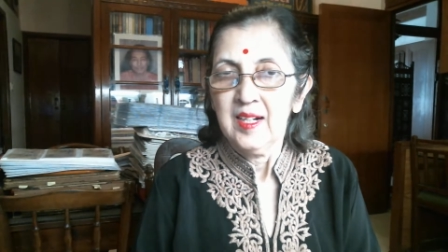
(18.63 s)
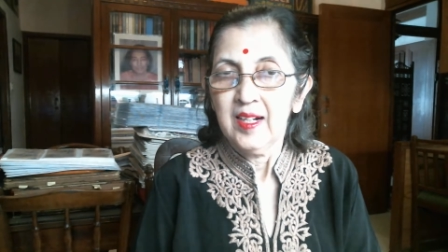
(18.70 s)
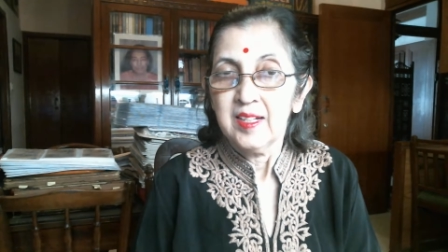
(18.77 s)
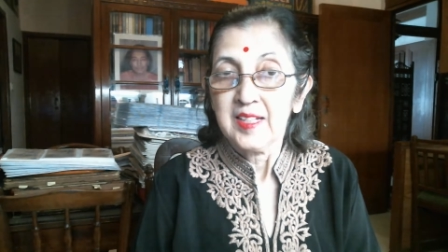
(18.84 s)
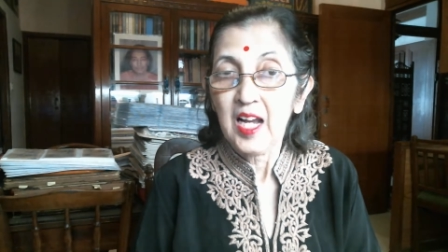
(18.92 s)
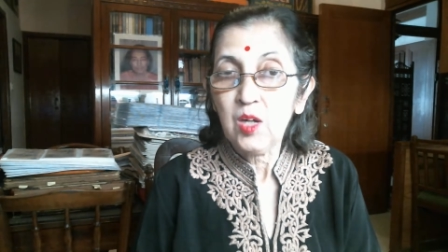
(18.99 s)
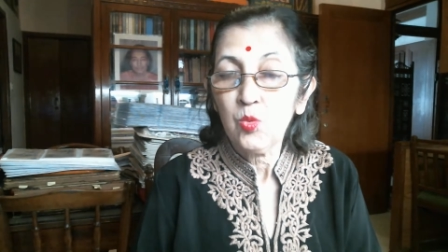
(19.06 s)

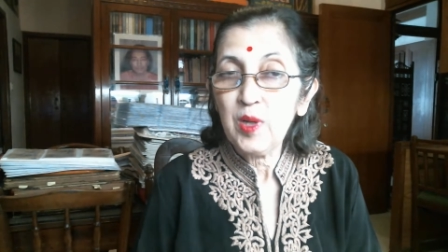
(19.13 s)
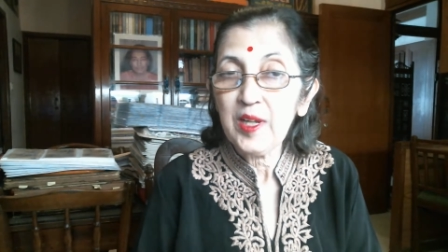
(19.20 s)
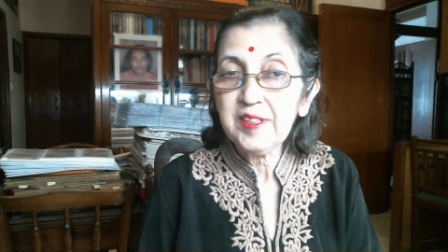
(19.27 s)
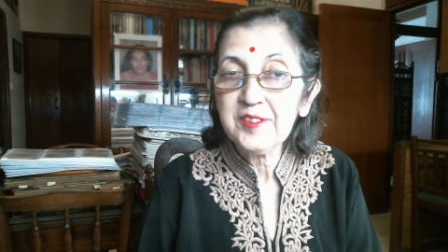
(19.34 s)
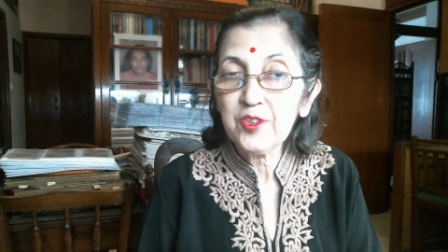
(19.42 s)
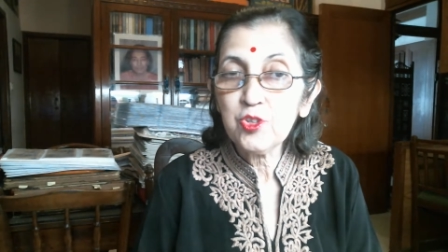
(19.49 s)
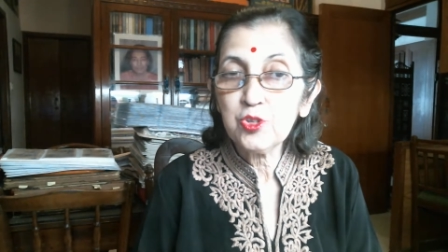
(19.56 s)
Now, when
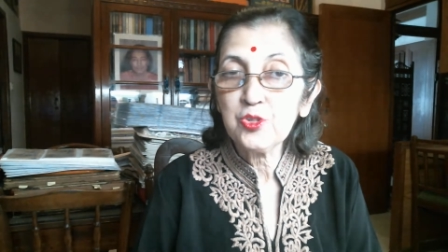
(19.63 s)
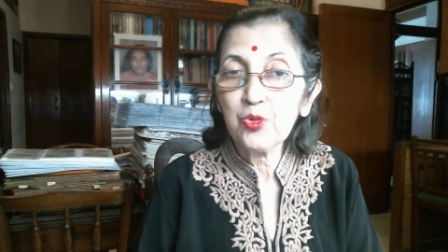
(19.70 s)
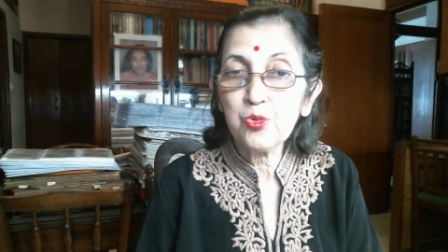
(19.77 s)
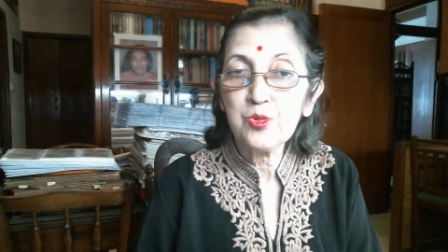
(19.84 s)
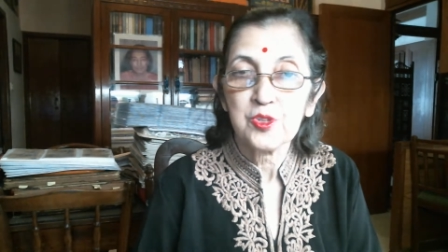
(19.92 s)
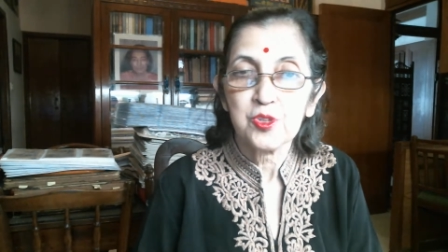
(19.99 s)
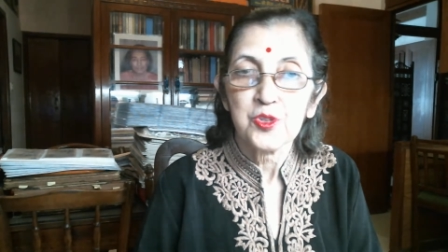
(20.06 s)
do you
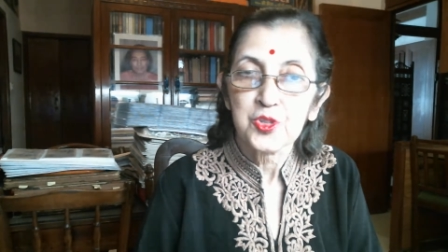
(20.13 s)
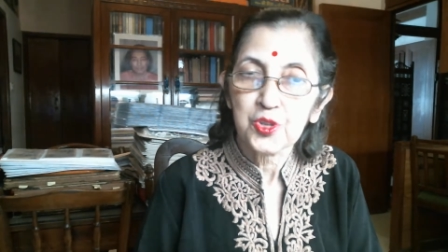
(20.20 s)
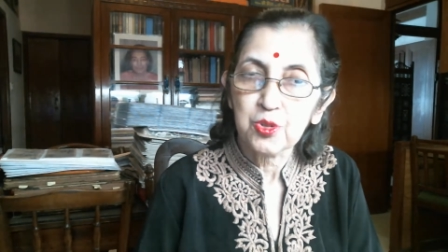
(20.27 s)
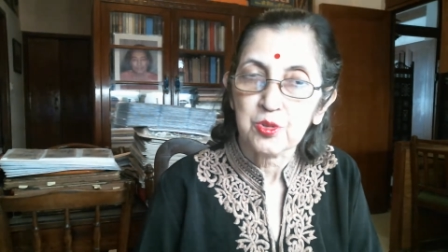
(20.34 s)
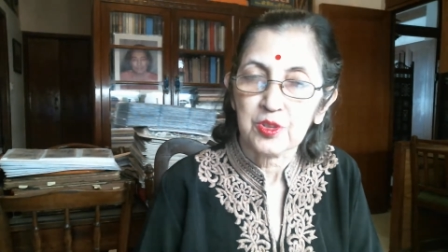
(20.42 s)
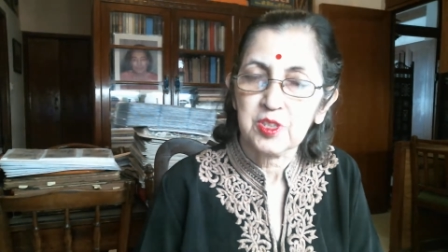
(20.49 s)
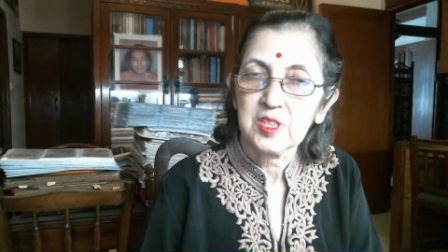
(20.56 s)
use
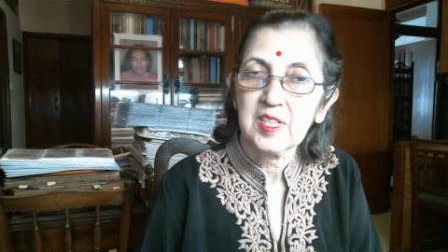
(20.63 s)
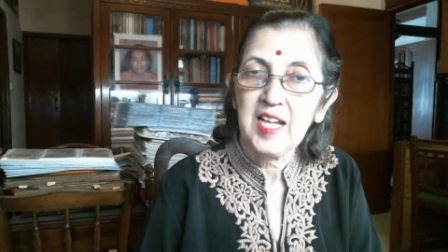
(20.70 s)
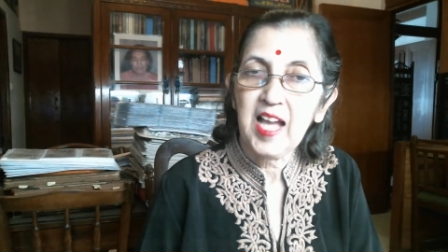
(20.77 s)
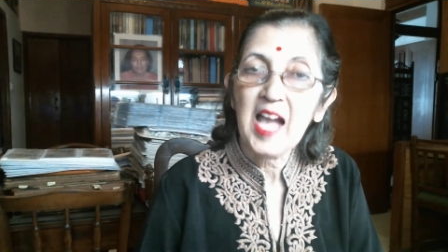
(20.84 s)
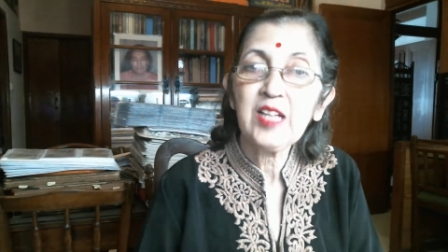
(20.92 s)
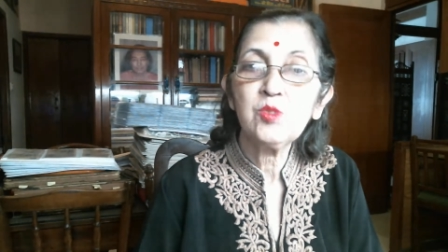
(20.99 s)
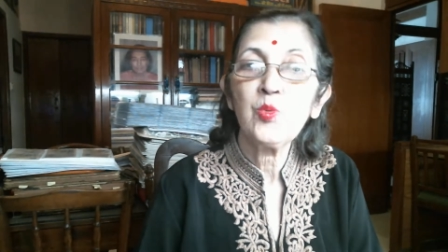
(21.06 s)
should
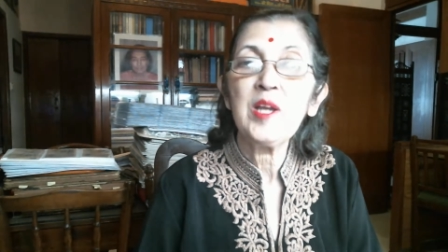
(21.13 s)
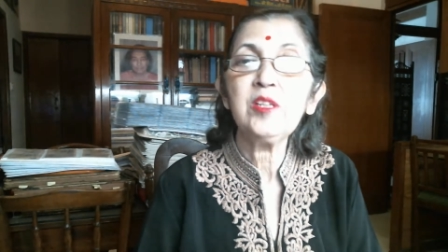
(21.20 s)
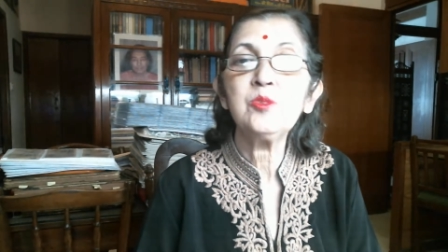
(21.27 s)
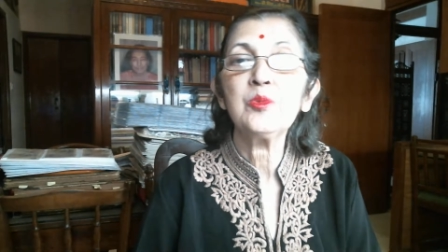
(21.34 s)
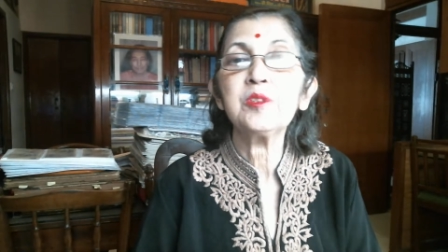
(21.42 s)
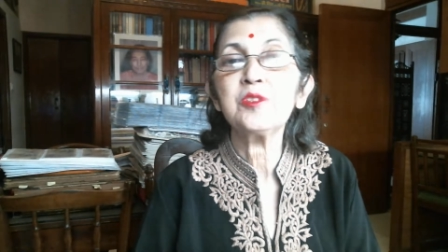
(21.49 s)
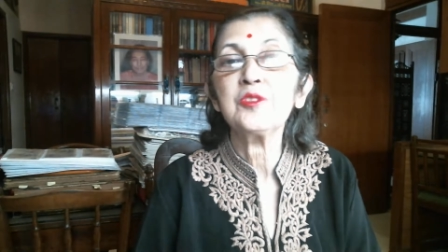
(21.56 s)
and when will
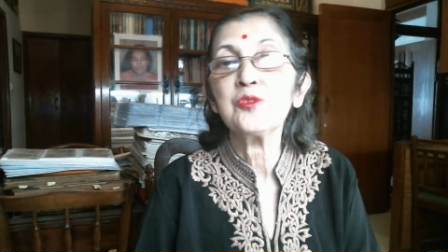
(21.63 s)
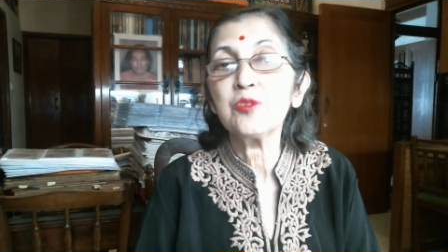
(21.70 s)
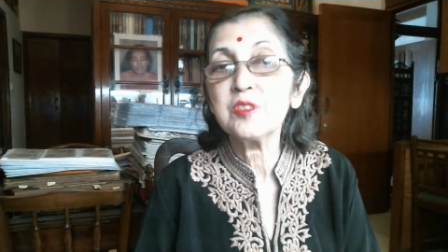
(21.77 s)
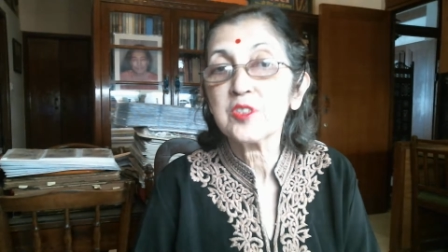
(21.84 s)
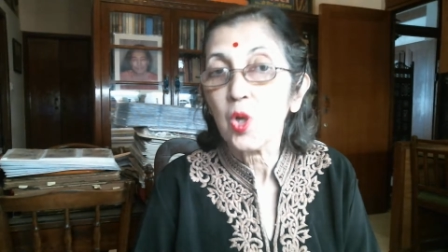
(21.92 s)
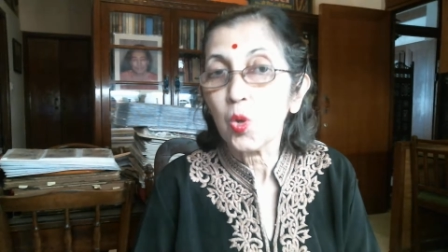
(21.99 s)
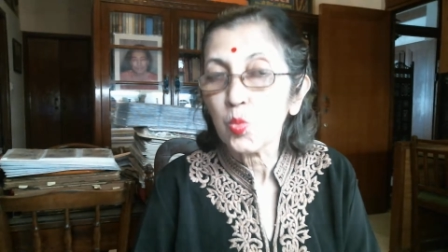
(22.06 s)
you use
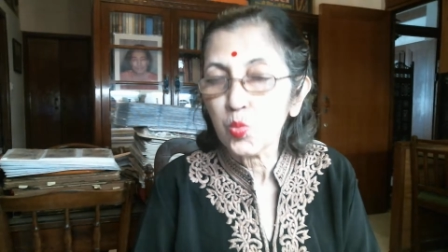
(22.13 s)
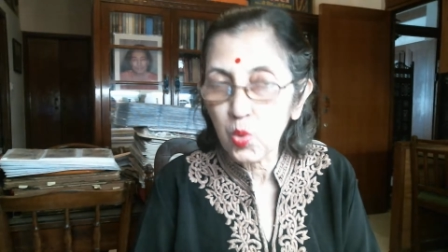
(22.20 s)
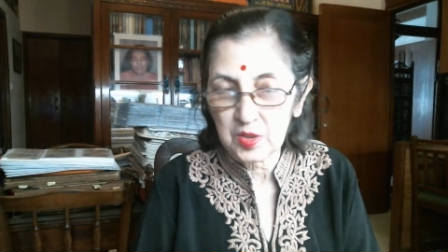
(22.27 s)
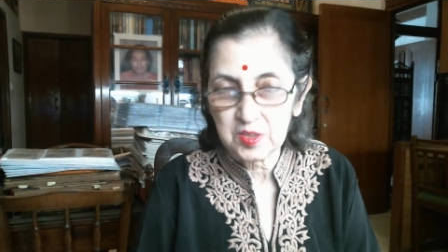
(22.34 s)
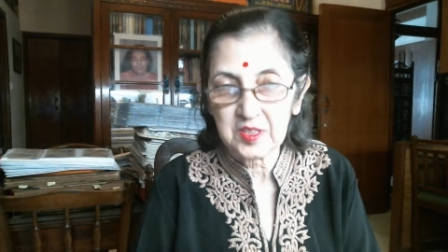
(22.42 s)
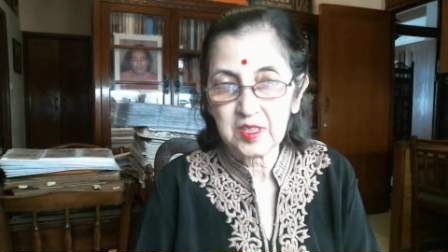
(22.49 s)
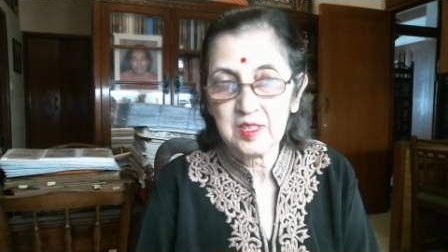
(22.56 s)

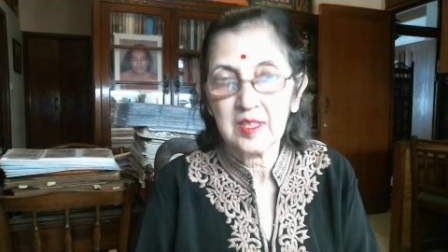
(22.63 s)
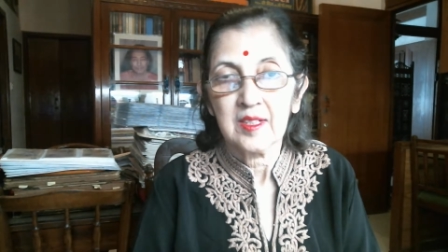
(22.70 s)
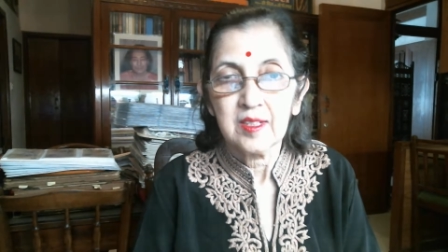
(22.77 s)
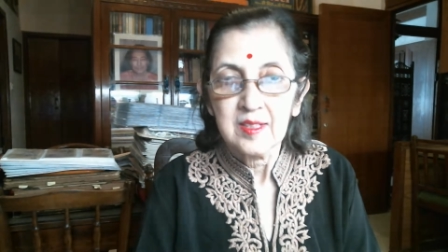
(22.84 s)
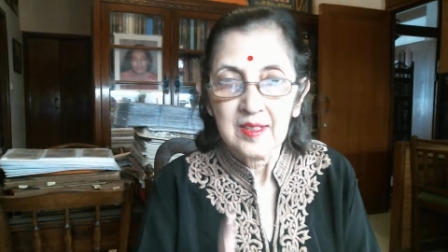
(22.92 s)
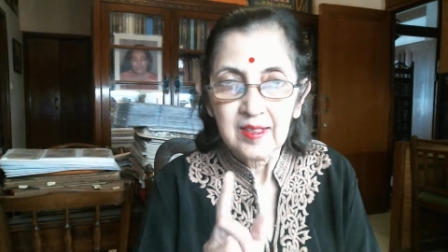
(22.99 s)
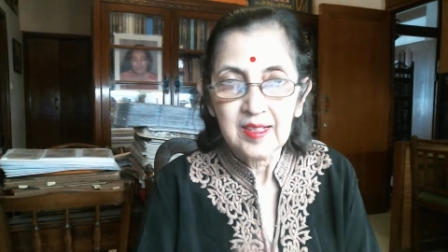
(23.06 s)
would?
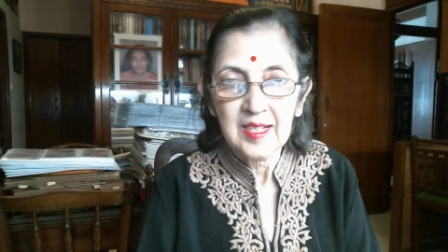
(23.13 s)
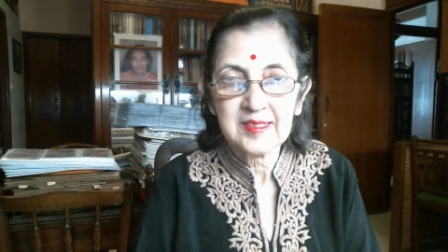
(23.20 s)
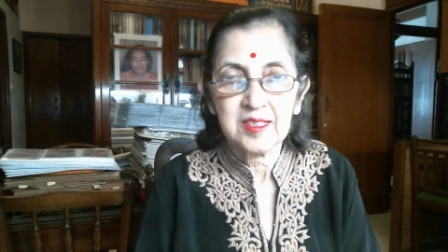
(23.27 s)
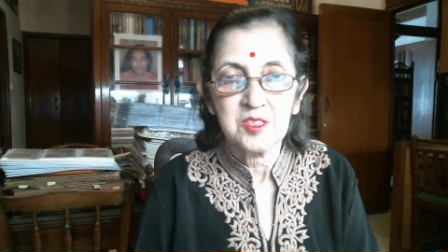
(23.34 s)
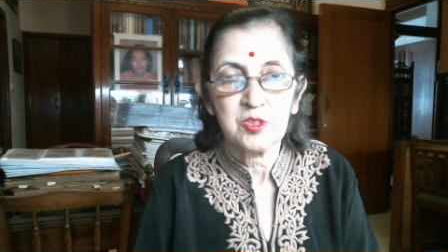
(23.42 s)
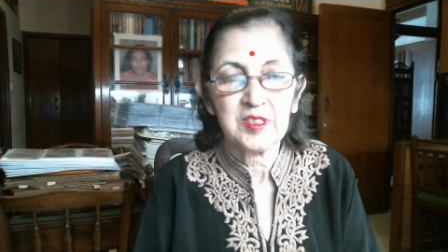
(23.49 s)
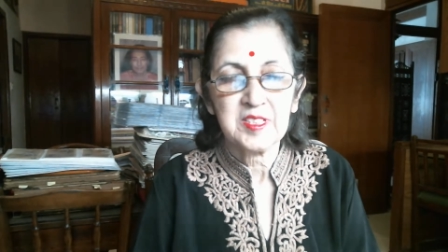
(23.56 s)
Listen
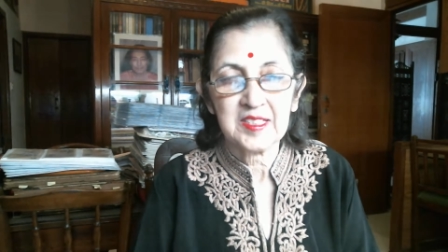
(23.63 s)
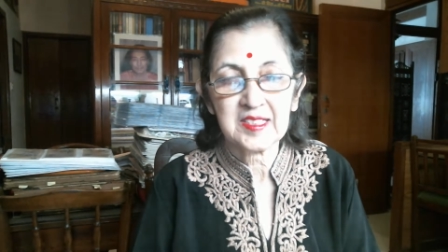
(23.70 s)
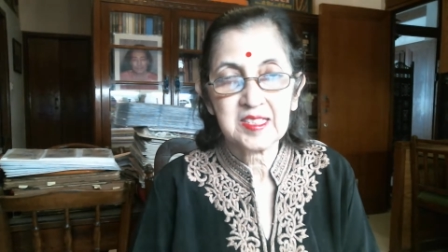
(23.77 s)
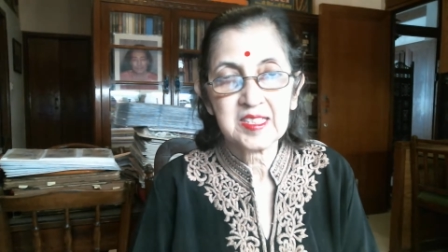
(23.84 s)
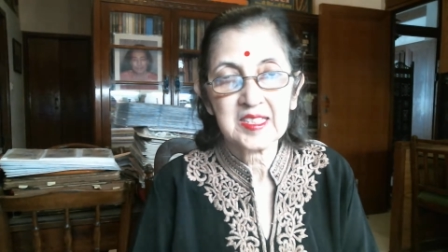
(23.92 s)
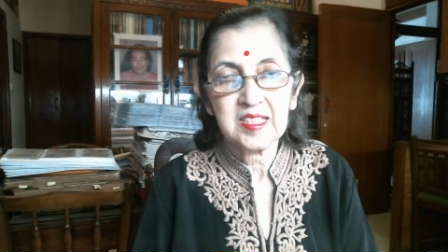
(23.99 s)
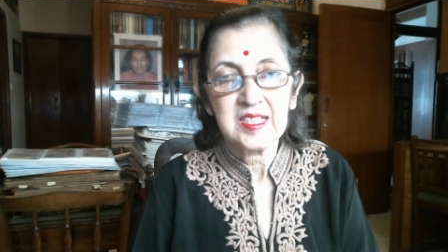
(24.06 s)
to this.
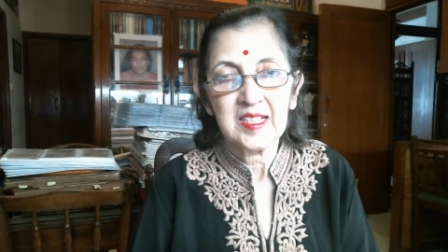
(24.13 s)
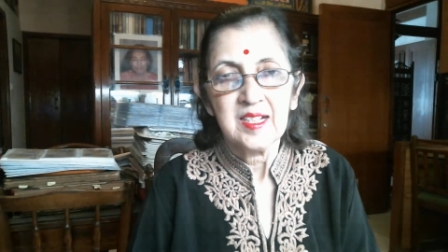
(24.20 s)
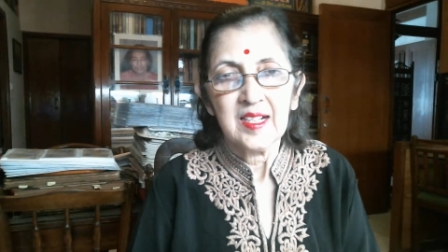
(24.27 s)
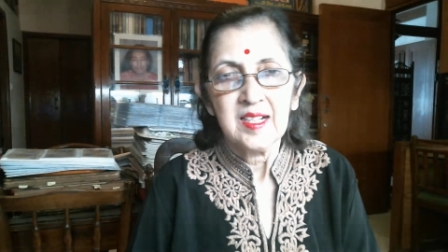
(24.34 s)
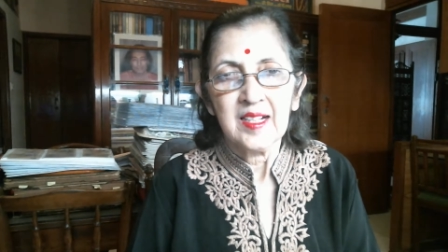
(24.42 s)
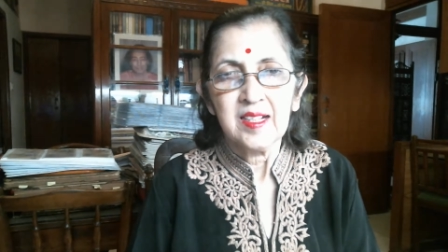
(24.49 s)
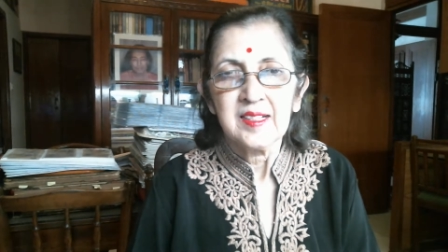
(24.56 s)

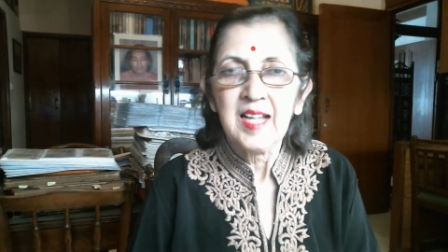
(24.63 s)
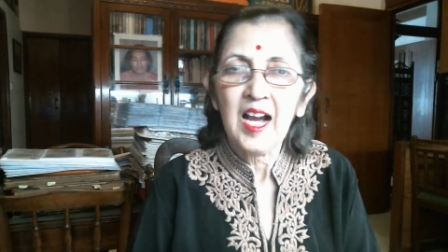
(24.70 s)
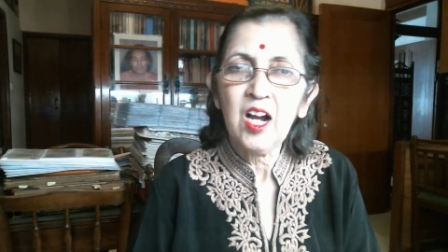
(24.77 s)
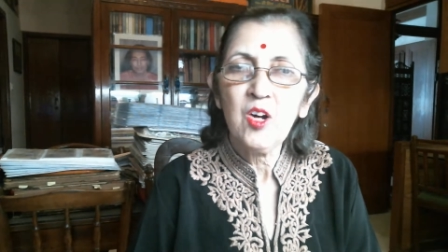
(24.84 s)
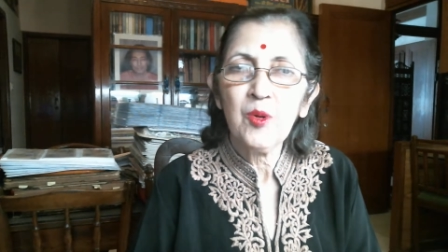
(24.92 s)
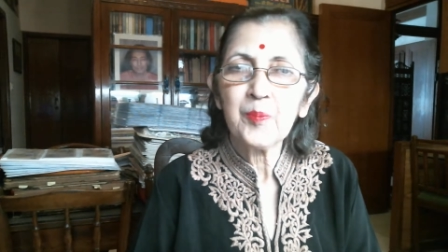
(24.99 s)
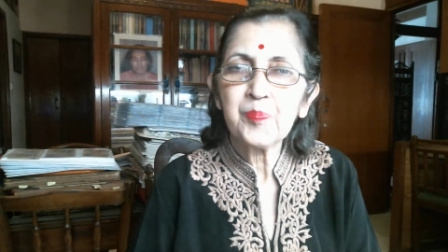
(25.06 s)
Now,